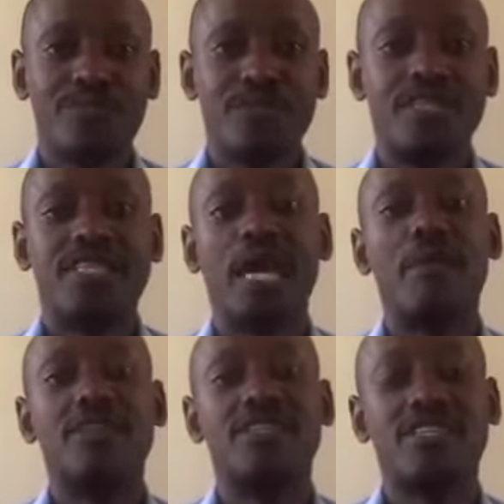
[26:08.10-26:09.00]
There's a time
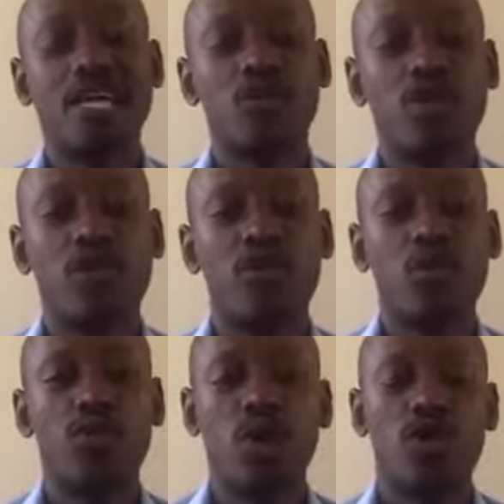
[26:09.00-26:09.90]
I was discussing
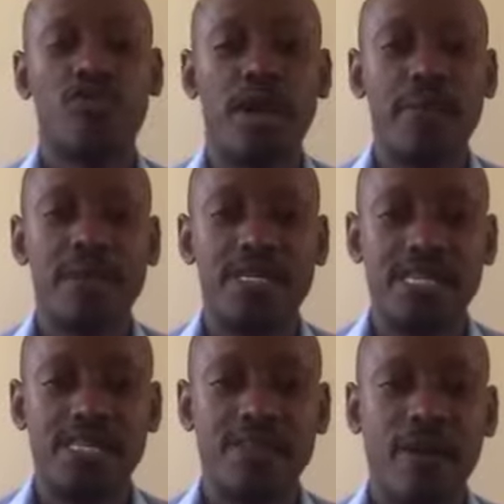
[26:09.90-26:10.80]
with one of my
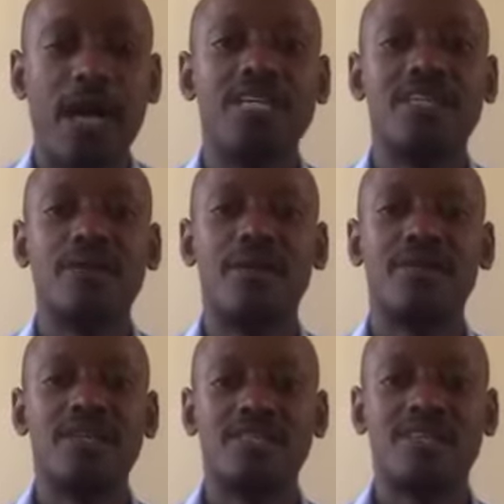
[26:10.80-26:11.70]
mentees, and he said, but
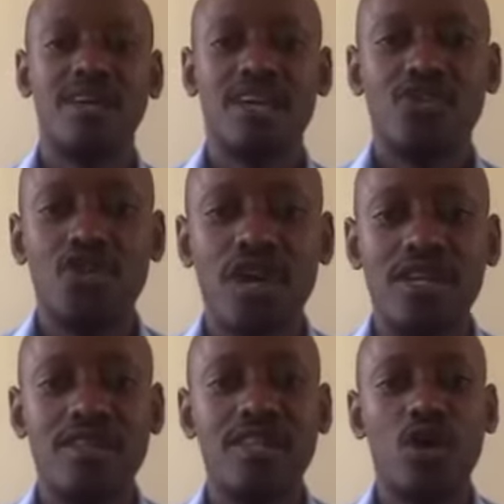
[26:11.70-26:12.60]
that's,
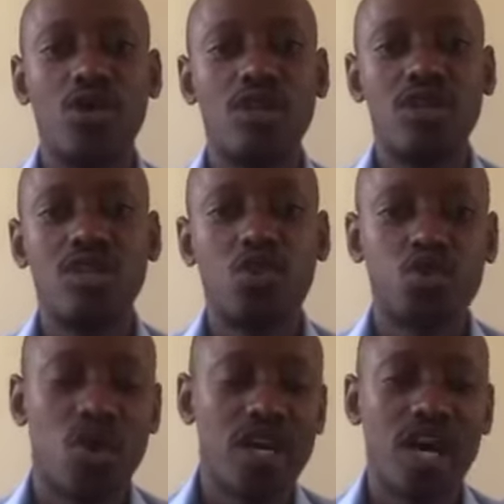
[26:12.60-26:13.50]
Junan, it
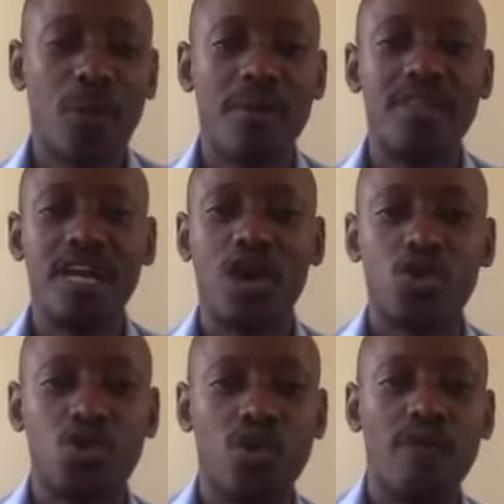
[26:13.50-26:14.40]
was one cow, but they are now
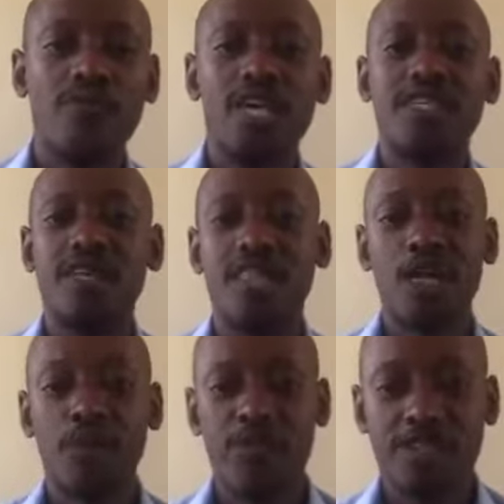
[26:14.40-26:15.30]
two. Isn't
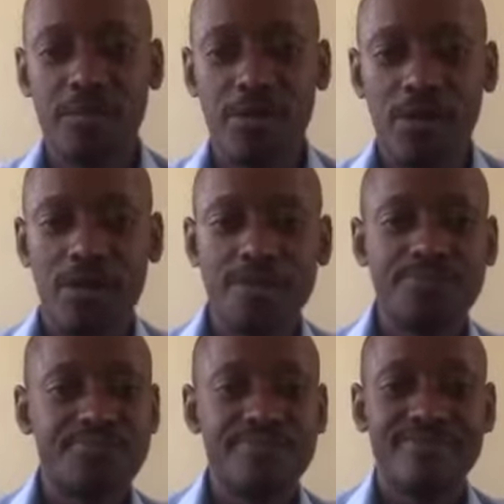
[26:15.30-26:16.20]
that profitable?
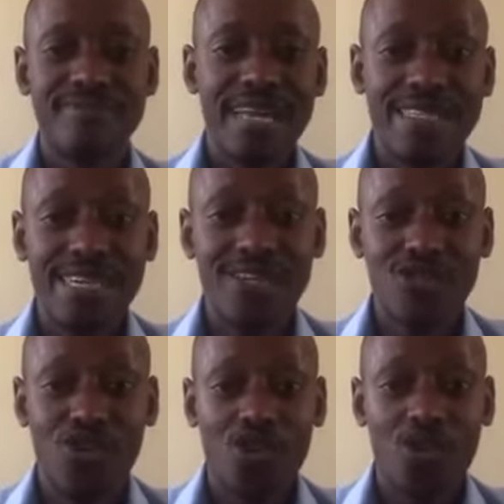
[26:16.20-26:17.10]
I said,
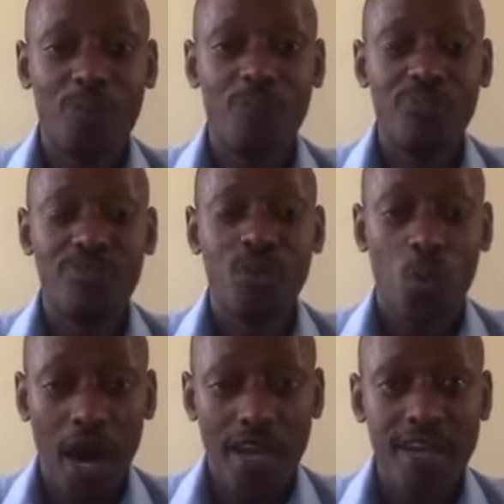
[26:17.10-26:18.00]
no.
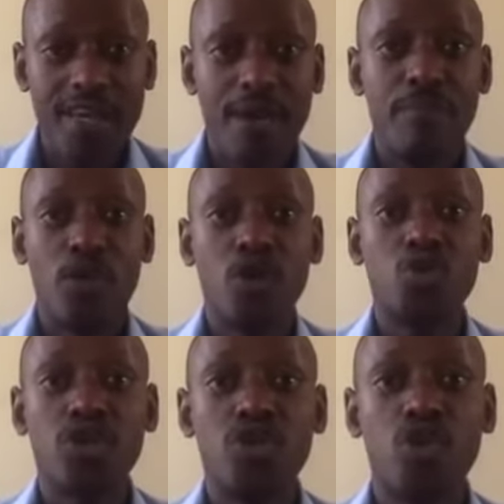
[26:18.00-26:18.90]
Why? Because
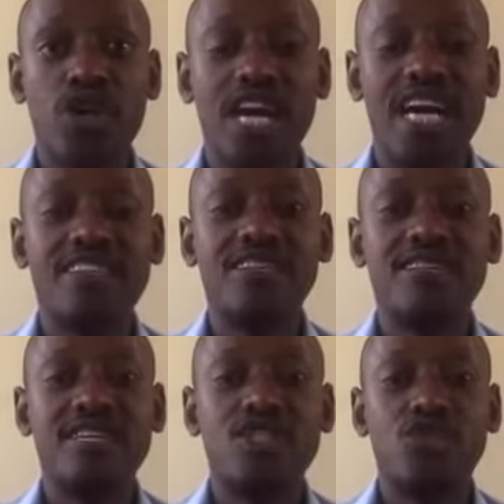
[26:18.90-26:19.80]
what you're looking at
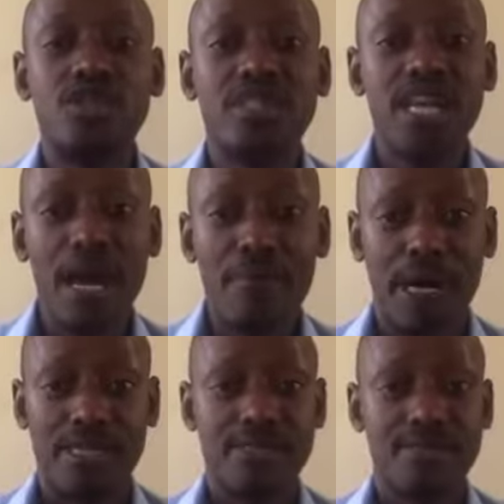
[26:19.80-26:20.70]
is not the
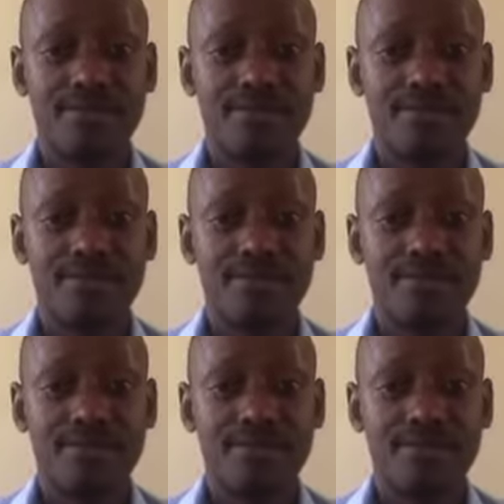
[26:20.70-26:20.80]
numbers.